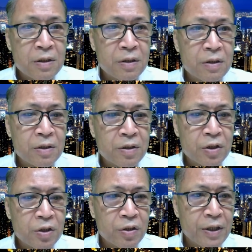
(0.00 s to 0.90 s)
Just to
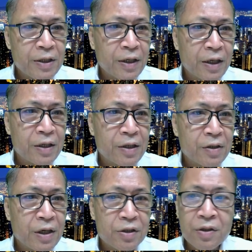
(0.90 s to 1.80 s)
integrate the
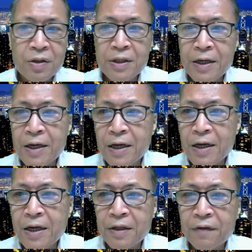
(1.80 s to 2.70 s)
exhaust air
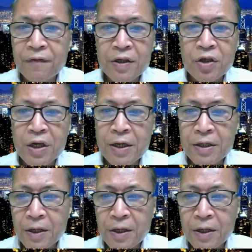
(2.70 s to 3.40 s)
and the fresh air in it.